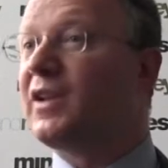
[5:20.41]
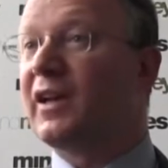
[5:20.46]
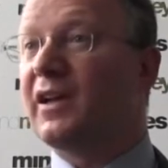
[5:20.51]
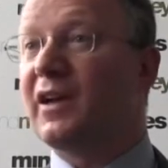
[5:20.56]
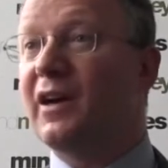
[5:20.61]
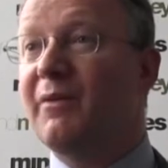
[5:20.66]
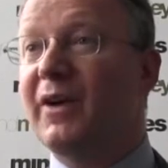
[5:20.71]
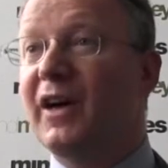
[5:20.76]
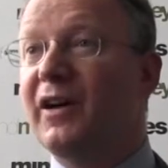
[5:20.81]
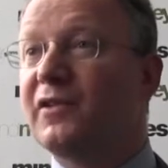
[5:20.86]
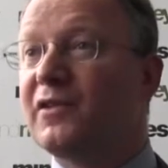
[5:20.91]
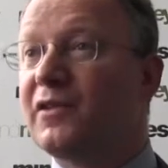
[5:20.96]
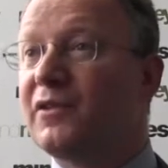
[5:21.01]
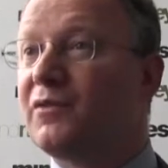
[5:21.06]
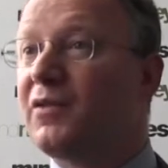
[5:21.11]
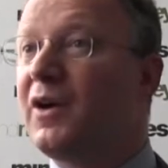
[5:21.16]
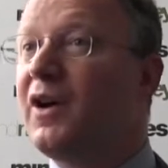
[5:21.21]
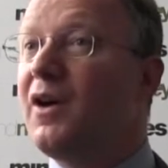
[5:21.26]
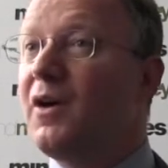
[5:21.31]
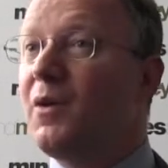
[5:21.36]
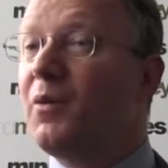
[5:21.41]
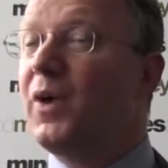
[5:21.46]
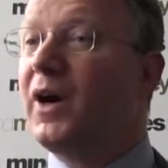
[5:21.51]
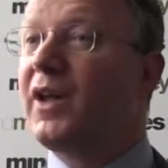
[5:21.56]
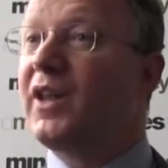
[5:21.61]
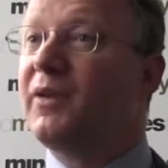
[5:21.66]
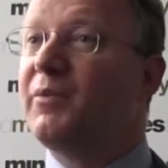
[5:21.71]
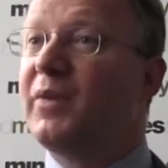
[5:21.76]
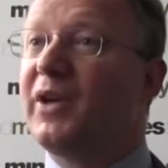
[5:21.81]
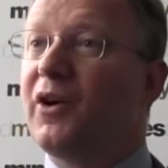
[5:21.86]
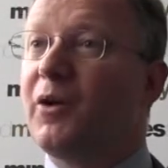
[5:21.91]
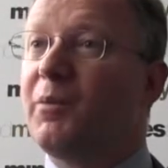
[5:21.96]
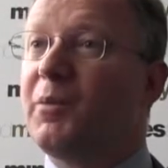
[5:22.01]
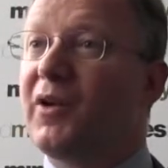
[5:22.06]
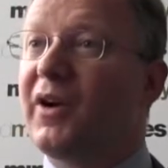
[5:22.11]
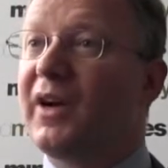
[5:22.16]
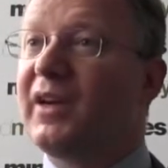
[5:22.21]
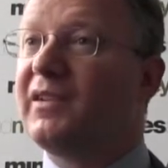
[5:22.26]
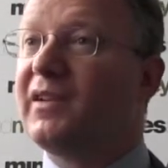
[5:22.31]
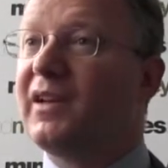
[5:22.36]
they come out of where they've been
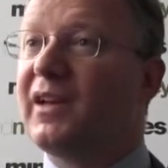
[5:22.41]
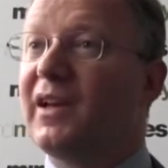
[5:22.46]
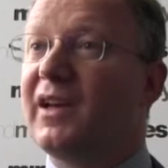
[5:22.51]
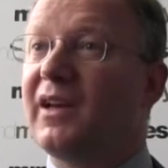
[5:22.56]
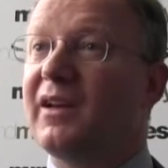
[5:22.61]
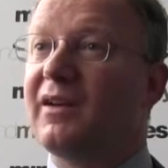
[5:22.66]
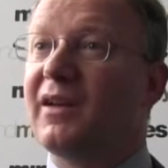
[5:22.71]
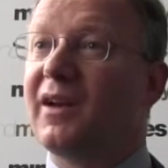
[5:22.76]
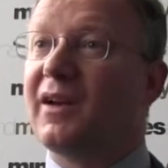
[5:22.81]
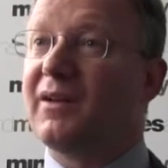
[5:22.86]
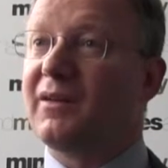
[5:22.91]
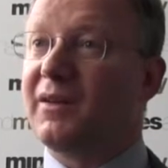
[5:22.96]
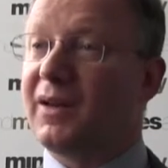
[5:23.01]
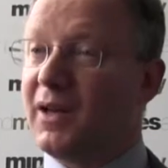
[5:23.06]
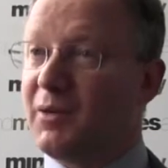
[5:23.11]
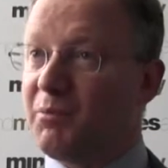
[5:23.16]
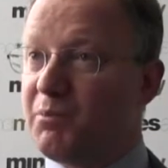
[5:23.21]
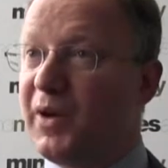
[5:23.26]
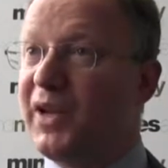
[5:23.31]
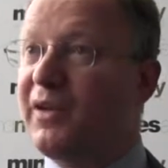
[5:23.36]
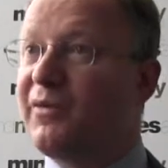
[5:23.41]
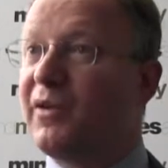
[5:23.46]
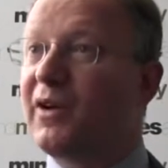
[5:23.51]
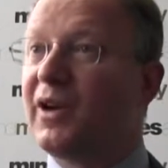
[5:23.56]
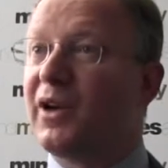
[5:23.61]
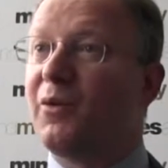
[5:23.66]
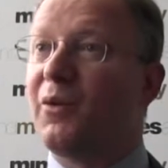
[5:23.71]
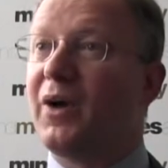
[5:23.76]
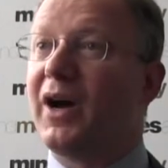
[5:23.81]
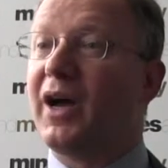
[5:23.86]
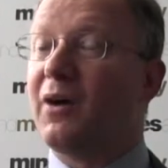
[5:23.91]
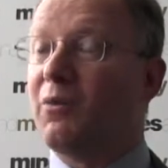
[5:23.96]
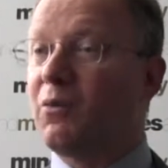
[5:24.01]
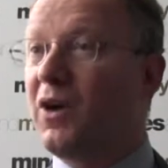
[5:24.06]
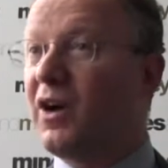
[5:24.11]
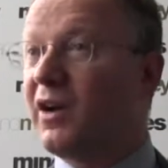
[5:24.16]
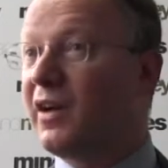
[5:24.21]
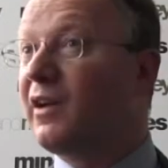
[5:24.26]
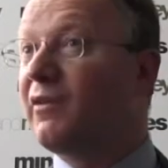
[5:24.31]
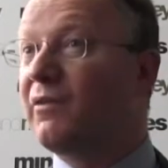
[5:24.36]
operating and beavering away and
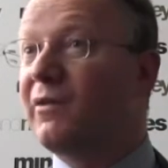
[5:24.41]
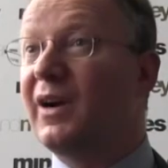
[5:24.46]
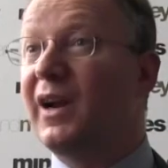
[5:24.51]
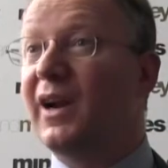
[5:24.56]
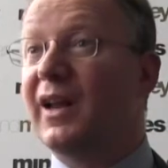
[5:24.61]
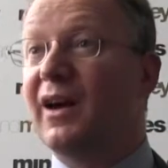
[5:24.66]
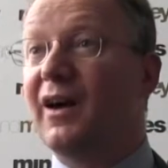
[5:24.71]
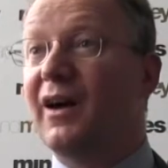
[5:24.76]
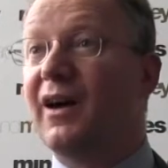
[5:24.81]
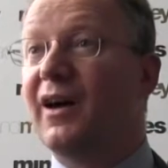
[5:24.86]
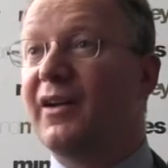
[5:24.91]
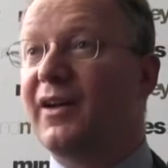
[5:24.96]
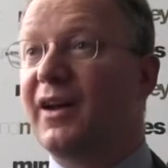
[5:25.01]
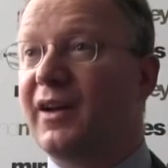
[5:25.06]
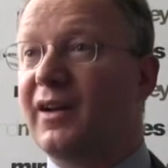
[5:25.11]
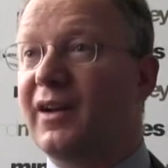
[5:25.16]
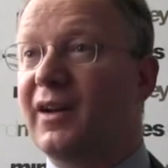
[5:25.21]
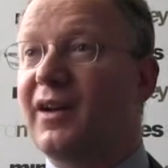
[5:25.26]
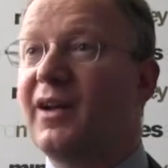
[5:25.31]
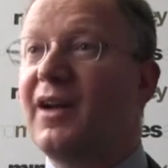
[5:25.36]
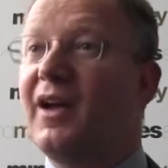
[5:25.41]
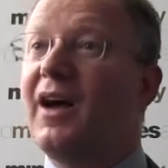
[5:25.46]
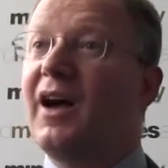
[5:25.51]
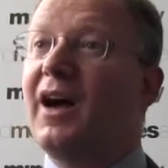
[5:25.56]
working really hard at it,